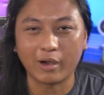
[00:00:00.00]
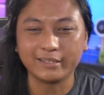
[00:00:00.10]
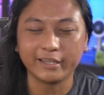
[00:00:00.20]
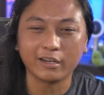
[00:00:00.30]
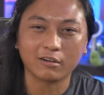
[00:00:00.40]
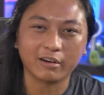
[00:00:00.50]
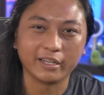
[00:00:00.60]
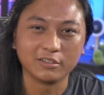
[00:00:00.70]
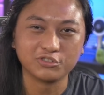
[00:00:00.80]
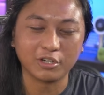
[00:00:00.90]
oh, I did it
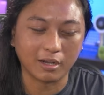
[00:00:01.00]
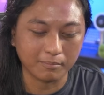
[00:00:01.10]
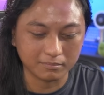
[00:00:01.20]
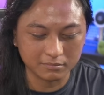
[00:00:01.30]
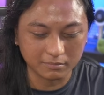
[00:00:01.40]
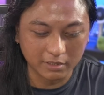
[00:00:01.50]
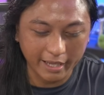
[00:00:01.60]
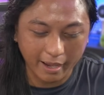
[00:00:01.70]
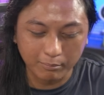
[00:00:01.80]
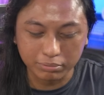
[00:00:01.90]
already. So I'm
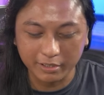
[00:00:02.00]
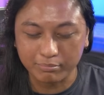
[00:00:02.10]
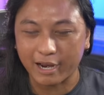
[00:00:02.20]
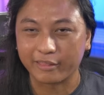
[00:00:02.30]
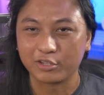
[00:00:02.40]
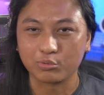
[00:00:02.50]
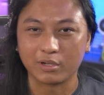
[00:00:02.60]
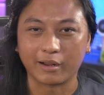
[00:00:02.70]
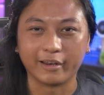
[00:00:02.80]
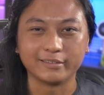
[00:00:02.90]
pretty proud of this
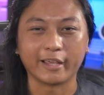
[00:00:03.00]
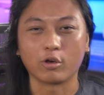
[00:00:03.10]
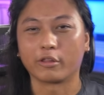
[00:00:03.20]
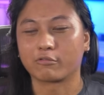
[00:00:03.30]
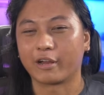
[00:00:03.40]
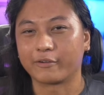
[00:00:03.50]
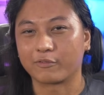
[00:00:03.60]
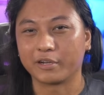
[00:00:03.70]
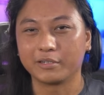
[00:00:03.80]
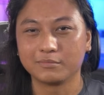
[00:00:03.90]
one. I'm gonna take all the credit
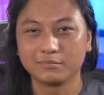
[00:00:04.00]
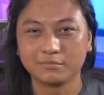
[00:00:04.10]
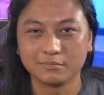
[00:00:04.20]
for it. So let's